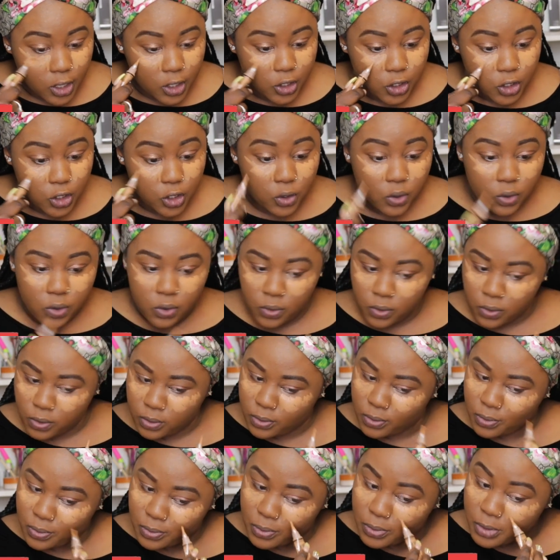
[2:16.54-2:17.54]
you
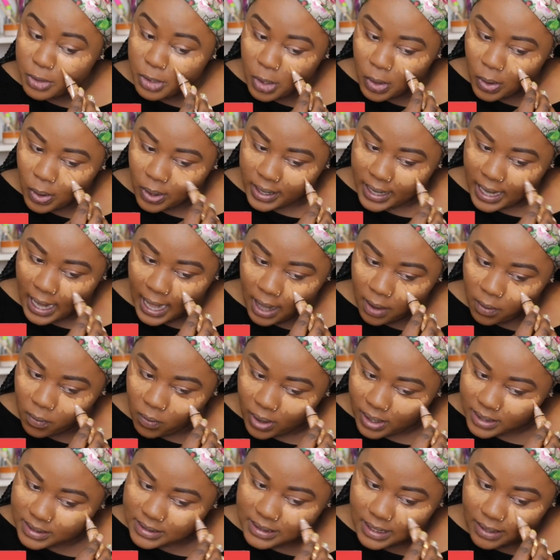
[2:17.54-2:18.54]
will know that
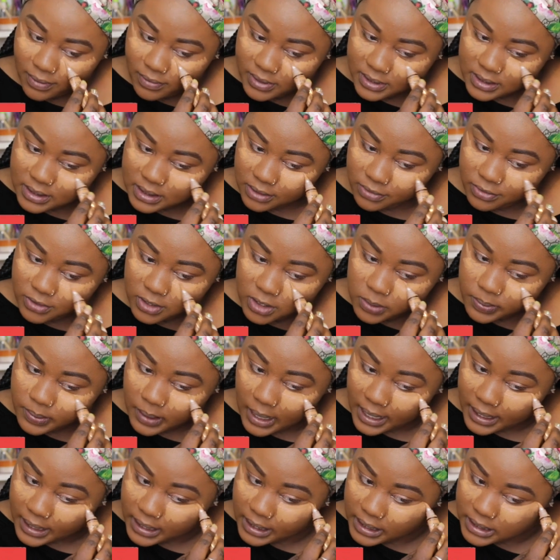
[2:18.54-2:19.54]
once I received this
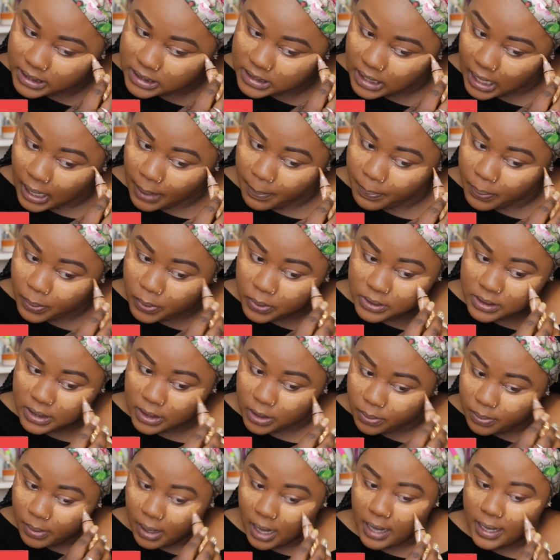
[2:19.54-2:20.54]
package, I
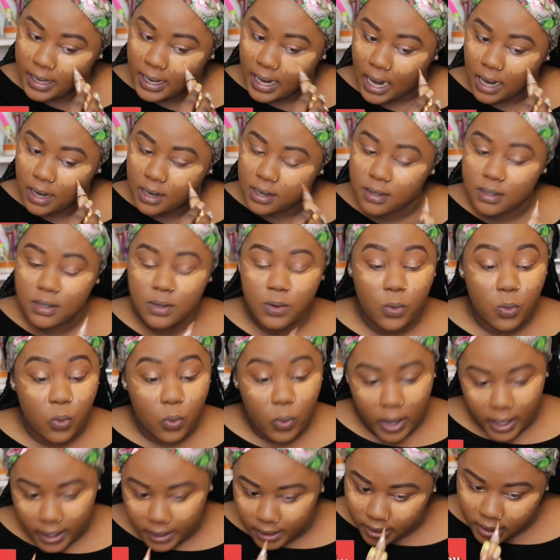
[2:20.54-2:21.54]
posted about it. I couldn't
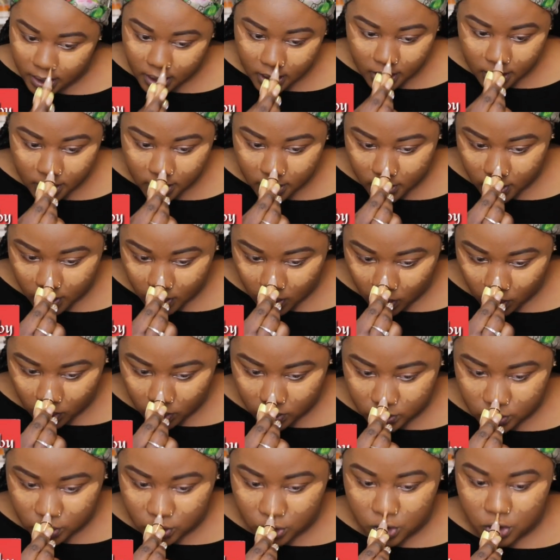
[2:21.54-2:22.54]
wait, you
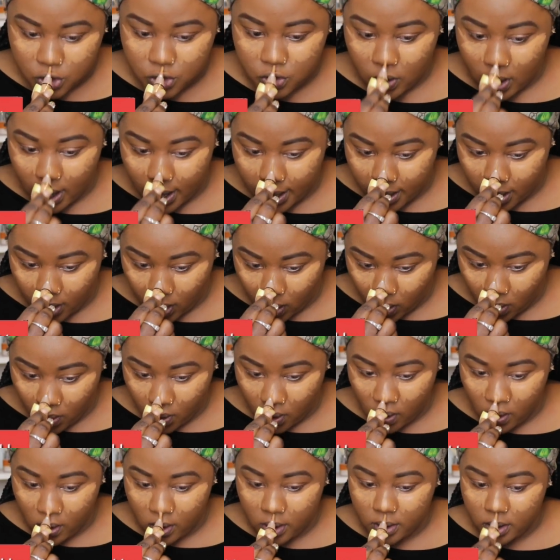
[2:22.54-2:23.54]
know, to try it
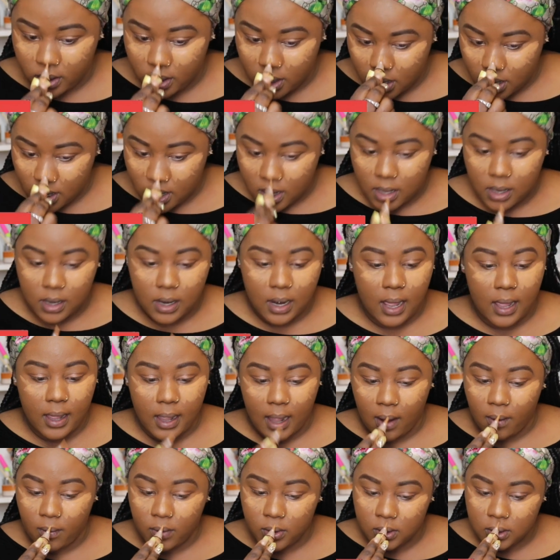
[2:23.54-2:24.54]
on.
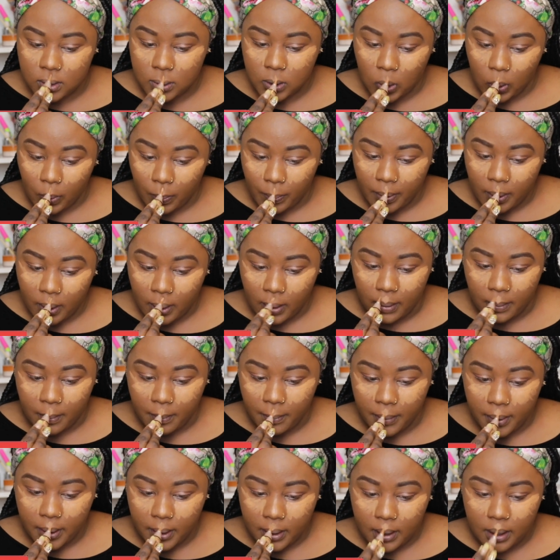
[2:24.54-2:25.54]
Like, I was so
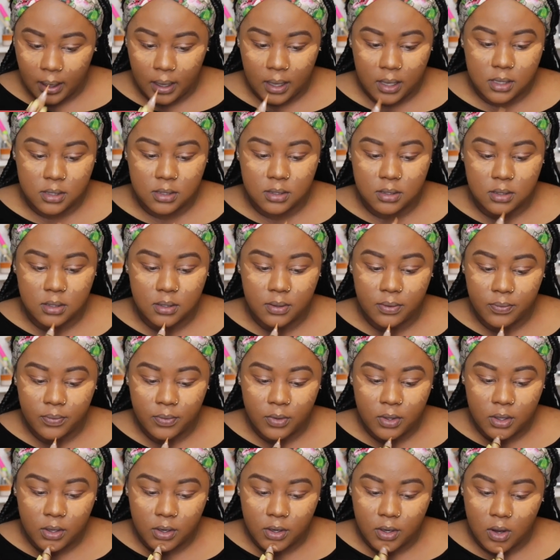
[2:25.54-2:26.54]
pumped because
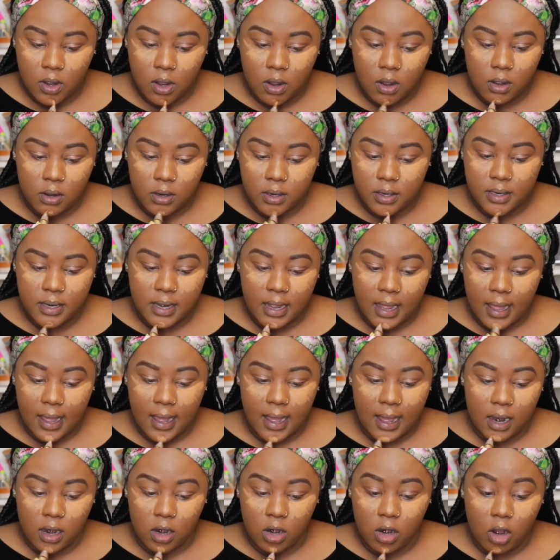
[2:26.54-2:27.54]
not only that,
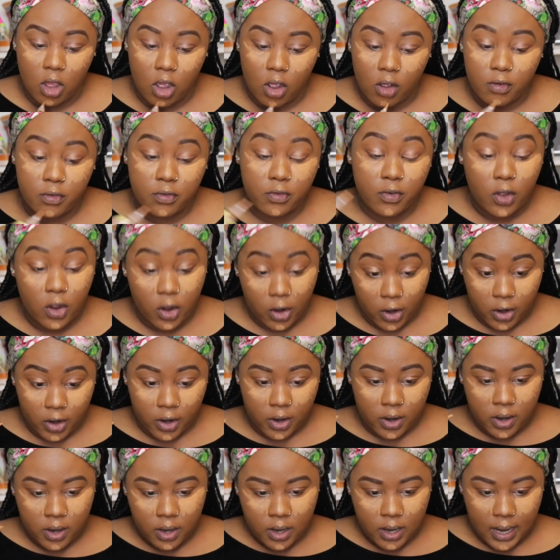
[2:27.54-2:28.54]
I love
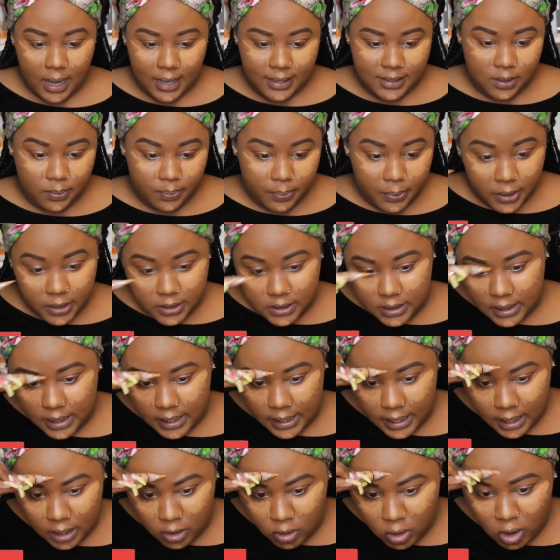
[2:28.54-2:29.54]
her as a person
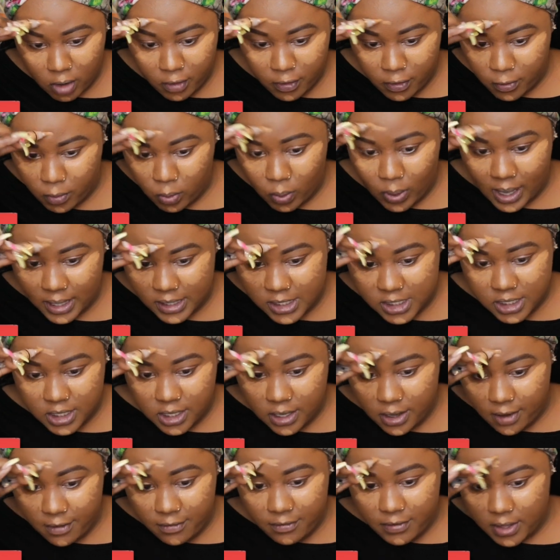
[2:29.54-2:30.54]
and I love
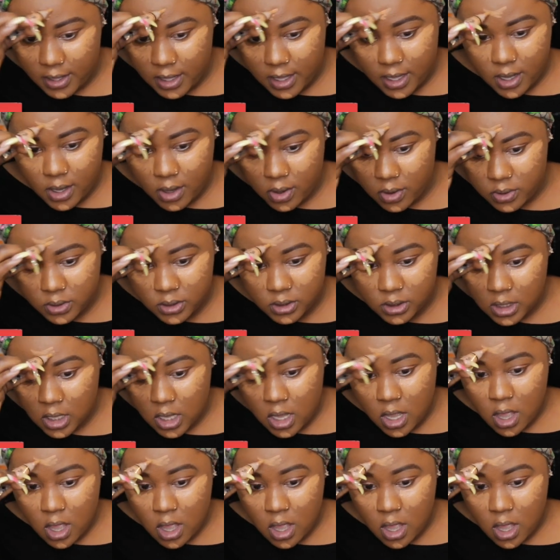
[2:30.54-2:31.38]
watching her videos,